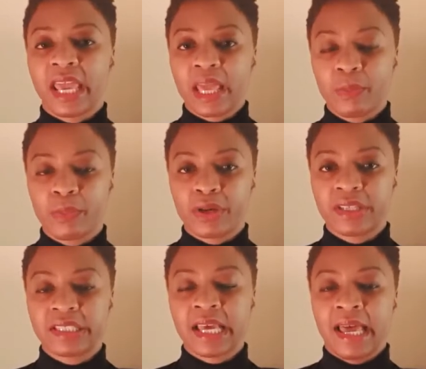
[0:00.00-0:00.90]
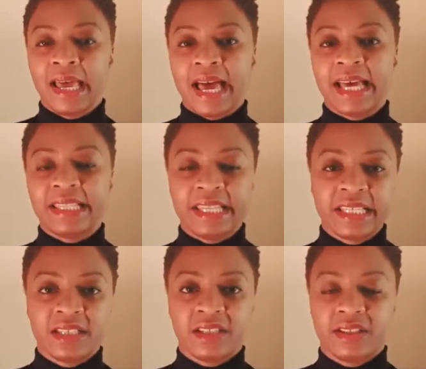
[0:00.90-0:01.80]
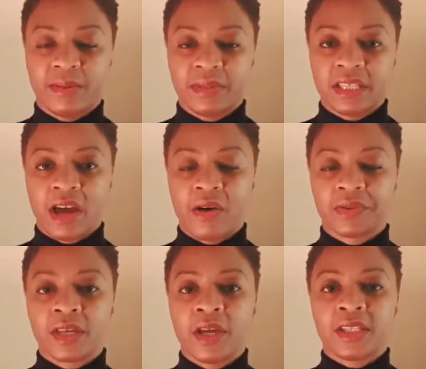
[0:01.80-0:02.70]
inwards and listen to themselves,